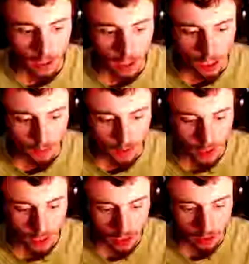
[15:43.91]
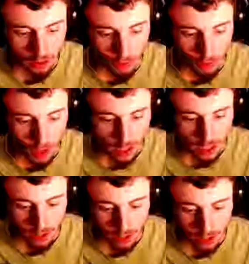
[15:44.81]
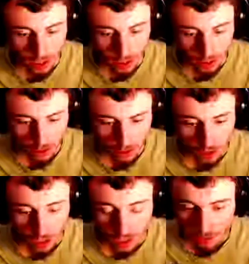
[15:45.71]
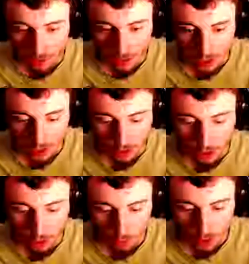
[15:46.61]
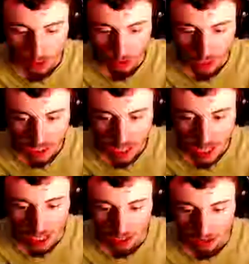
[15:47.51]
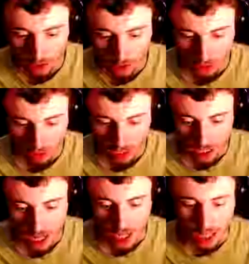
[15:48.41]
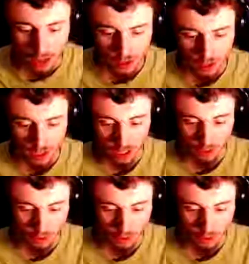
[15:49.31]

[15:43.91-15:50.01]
I'm standing right now at a different open green gate and a closed red gate that looks like a way